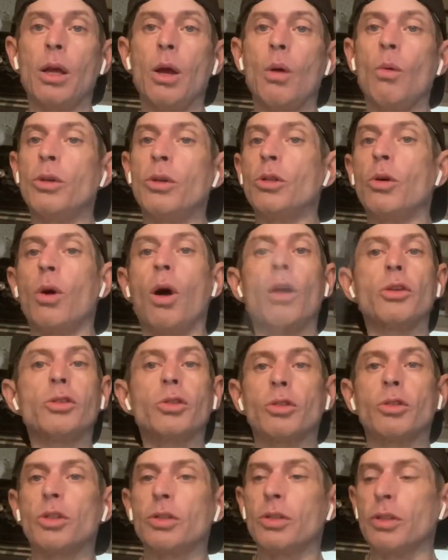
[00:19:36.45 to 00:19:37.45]
We do all
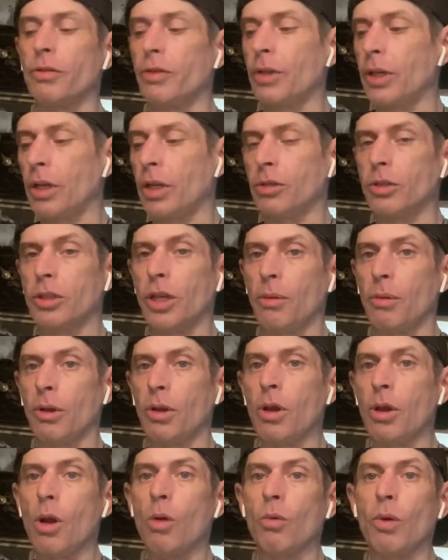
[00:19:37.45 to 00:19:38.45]
sorts of different entertainment.
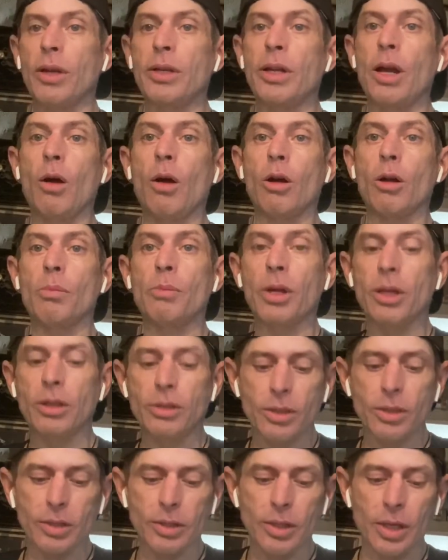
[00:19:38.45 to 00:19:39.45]
Right now, our big
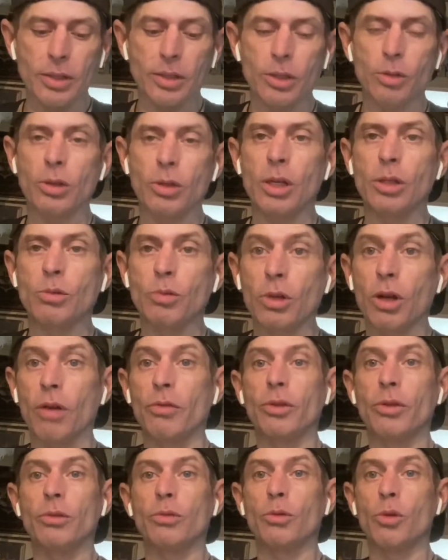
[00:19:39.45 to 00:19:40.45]
success is, is
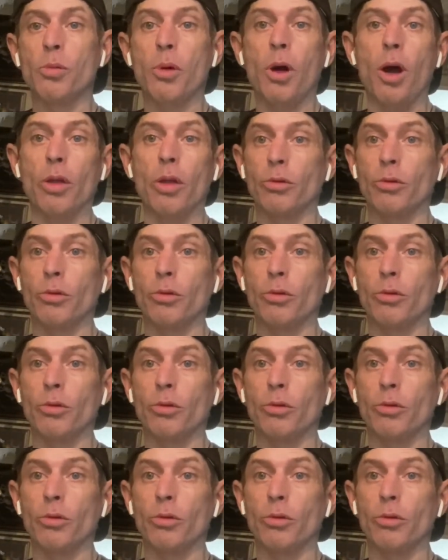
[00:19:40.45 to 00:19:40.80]
recovering RuPaul.